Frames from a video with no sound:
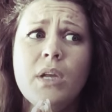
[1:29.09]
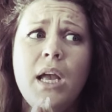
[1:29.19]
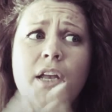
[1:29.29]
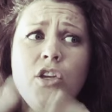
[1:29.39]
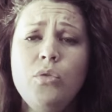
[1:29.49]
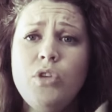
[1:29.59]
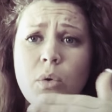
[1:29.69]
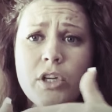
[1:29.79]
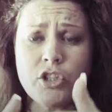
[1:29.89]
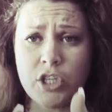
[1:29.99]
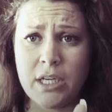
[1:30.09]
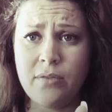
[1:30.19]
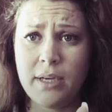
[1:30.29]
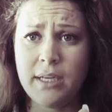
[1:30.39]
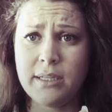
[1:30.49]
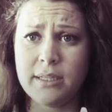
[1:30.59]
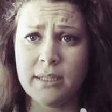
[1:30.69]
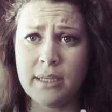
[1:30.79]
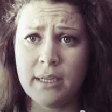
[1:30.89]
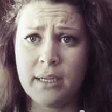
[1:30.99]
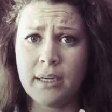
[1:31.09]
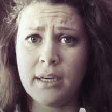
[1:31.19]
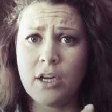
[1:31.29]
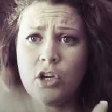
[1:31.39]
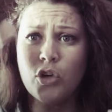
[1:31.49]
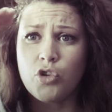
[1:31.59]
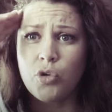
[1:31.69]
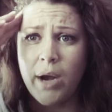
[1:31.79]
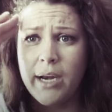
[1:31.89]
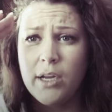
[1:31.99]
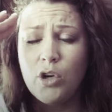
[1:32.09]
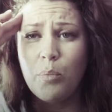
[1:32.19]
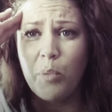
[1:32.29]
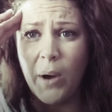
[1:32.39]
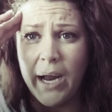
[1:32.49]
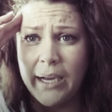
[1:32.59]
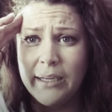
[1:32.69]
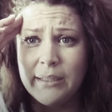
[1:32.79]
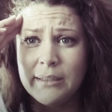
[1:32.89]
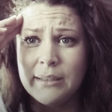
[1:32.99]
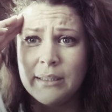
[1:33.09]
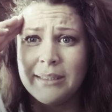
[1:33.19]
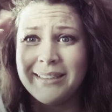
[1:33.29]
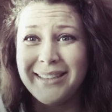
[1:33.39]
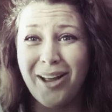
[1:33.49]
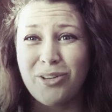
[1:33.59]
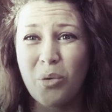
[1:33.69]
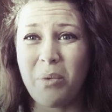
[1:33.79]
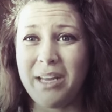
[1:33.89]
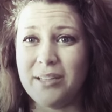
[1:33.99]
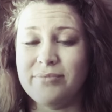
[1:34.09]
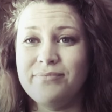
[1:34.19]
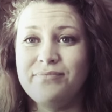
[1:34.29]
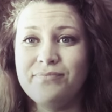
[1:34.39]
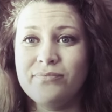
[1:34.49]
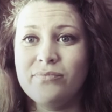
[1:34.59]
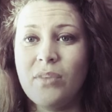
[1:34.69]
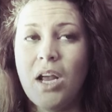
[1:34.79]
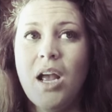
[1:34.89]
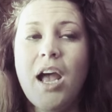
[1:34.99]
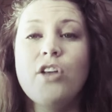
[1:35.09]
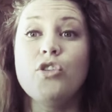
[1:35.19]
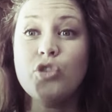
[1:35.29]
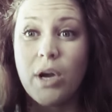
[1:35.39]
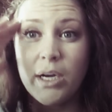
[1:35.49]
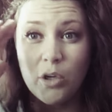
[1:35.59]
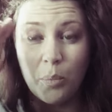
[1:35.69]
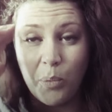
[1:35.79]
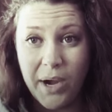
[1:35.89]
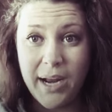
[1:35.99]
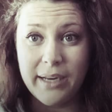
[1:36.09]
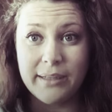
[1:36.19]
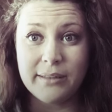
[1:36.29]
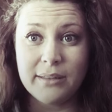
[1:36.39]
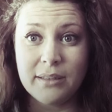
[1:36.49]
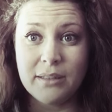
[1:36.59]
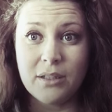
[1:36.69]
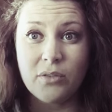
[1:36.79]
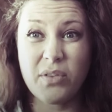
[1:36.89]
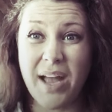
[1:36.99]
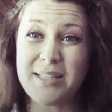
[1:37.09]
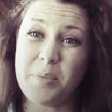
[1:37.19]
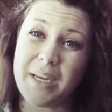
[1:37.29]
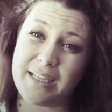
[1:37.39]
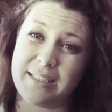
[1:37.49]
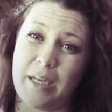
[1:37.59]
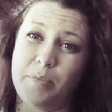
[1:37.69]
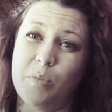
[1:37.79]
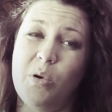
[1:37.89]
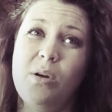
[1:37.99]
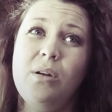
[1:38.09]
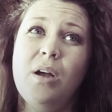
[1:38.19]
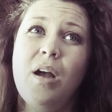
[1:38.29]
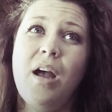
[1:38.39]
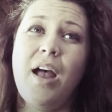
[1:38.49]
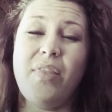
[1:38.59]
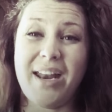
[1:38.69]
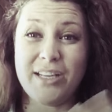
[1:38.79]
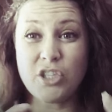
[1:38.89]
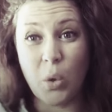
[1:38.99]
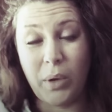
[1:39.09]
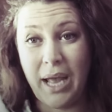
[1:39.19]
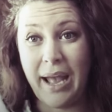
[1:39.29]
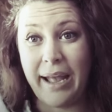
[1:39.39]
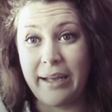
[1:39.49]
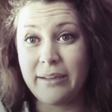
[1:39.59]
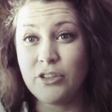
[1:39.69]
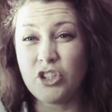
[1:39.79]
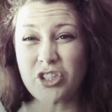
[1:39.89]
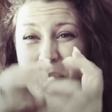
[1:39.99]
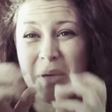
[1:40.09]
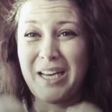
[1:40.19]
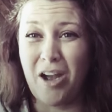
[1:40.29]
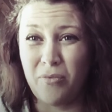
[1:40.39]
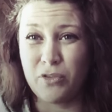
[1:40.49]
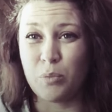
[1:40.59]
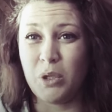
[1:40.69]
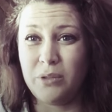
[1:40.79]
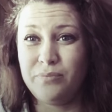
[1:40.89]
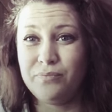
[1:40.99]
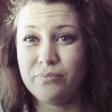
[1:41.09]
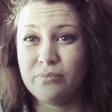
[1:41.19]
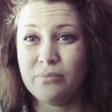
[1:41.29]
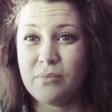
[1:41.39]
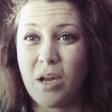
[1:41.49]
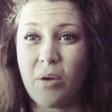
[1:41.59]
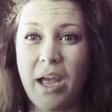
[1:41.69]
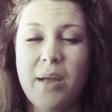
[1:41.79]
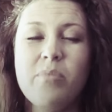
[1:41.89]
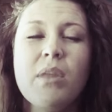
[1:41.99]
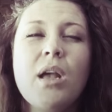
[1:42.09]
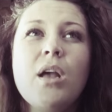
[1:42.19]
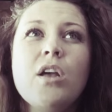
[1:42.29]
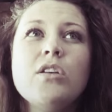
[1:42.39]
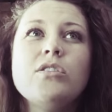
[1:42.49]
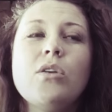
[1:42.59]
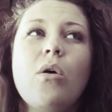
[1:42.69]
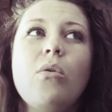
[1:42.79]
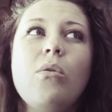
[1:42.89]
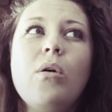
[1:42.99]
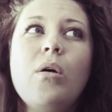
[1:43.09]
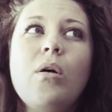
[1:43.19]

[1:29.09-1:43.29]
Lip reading: and you don't achieve it, you're training your brain not to win. And you're training your brain for that to be acceptable and that it's okay just to be comfortable. Okay? So,